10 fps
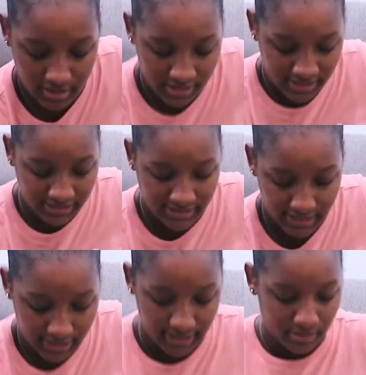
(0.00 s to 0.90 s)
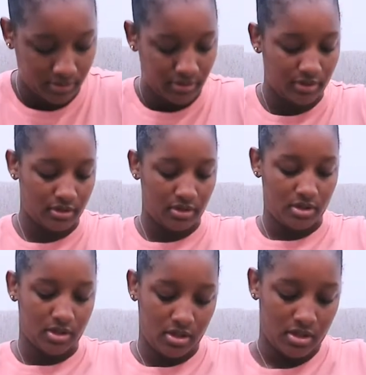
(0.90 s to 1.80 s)
This nightgown
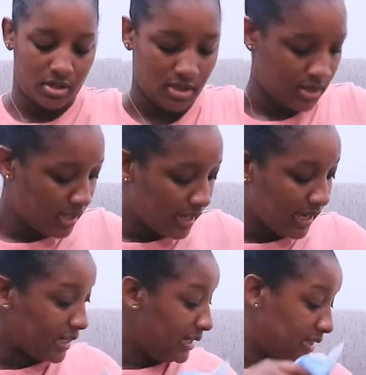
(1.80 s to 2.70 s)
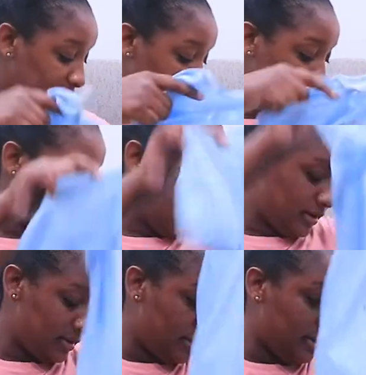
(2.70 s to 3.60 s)
and this
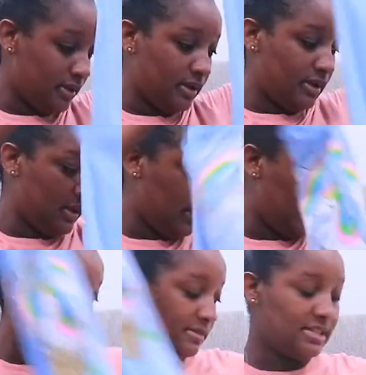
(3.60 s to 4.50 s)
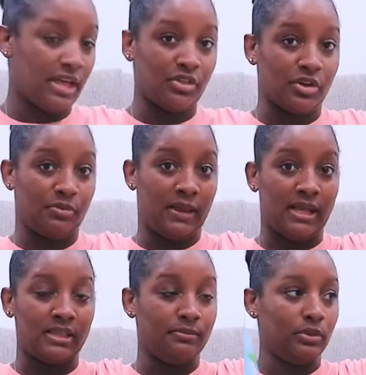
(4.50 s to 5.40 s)
one came together, the pink
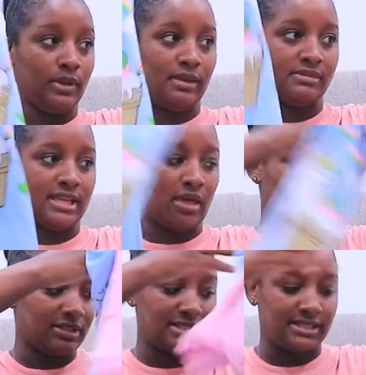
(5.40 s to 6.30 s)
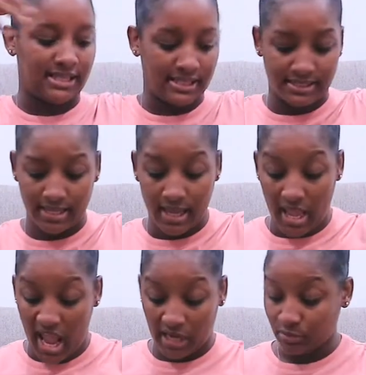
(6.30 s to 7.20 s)
and the blue came together as a set.
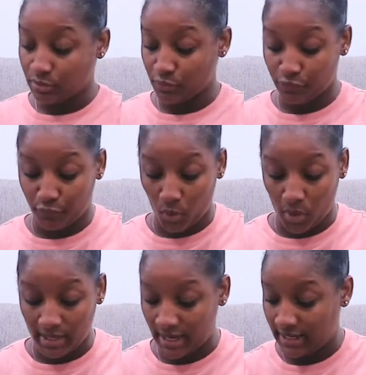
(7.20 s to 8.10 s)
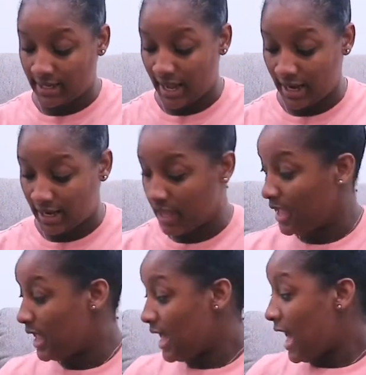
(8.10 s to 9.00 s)
I think it was for four ninety-nine.
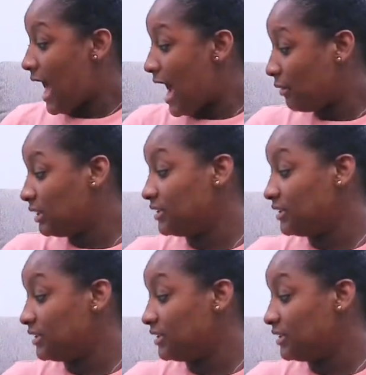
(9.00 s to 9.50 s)
I will.